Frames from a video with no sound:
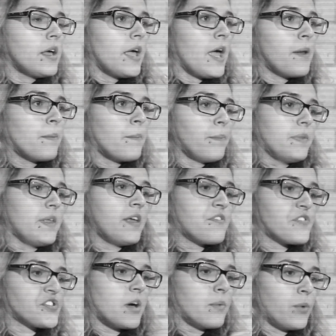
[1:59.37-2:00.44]
And if
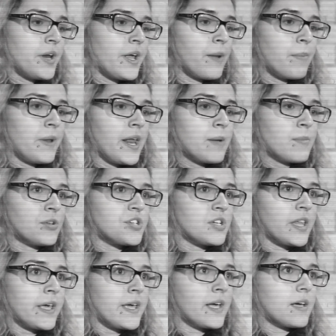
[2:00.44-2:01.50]
someone had been able to,
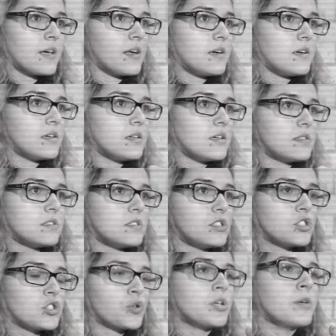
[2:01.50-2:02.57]
like,
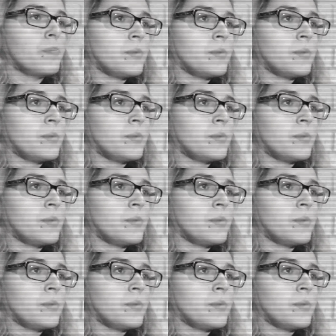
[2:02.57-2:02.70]
treat